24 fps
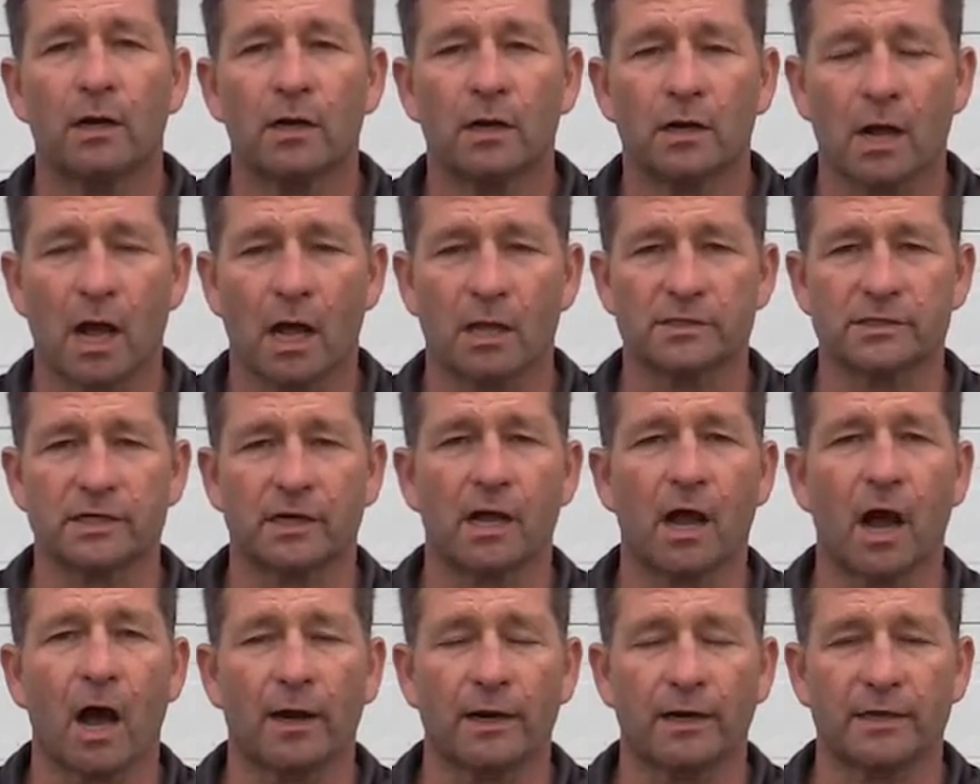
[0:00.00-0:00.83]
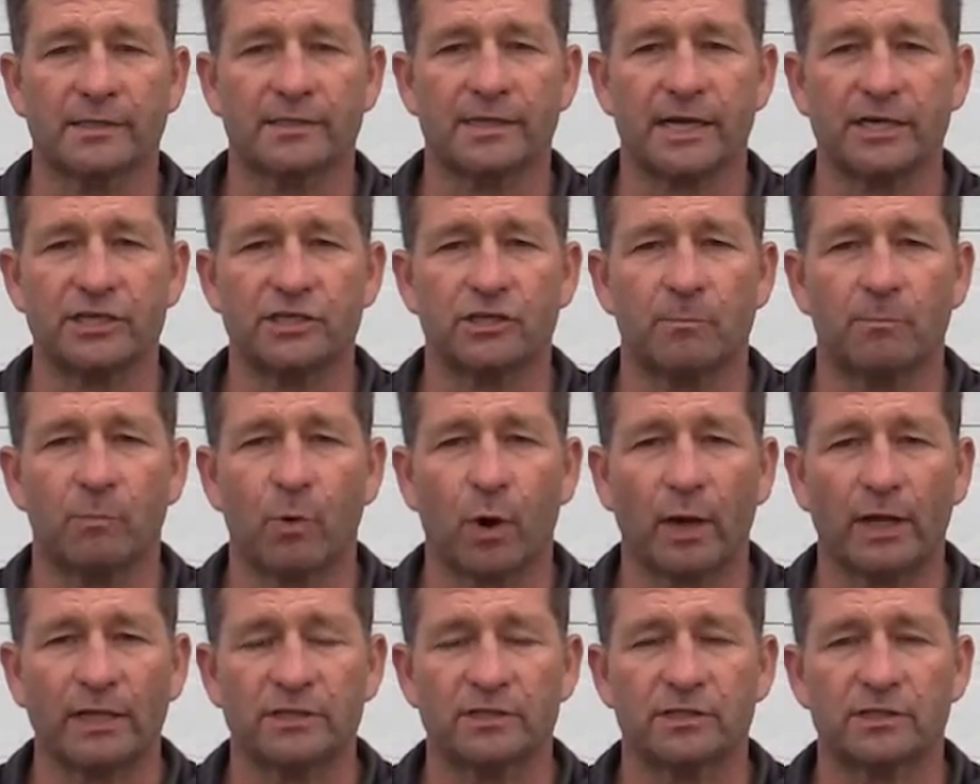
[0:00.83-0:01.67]
causing condensation
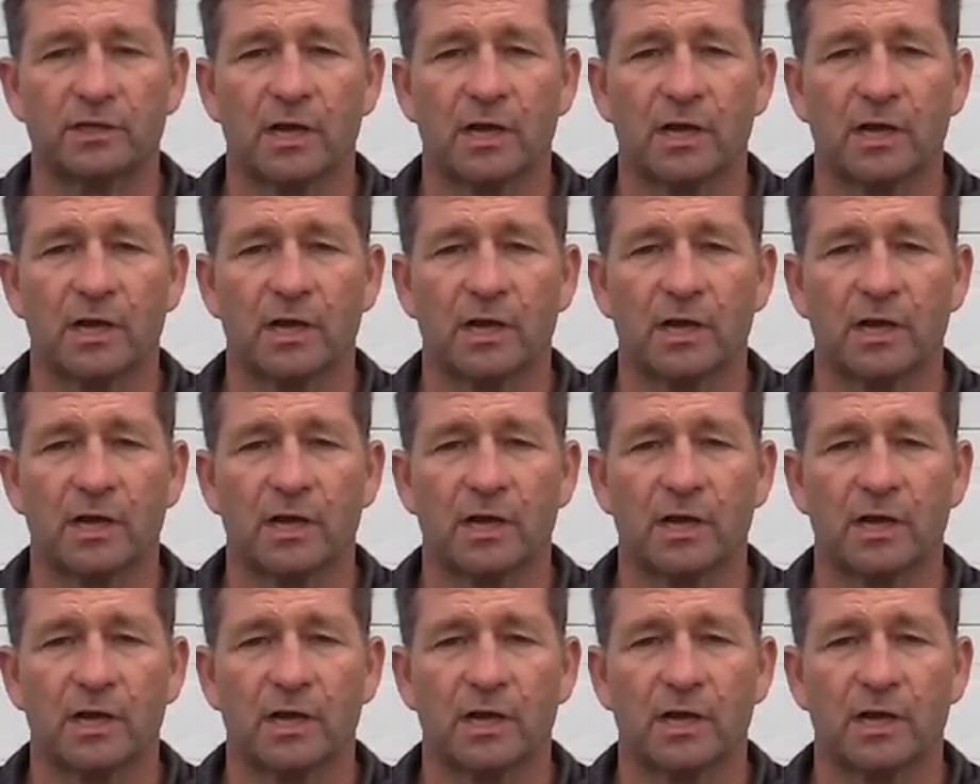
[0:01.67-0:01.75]
points.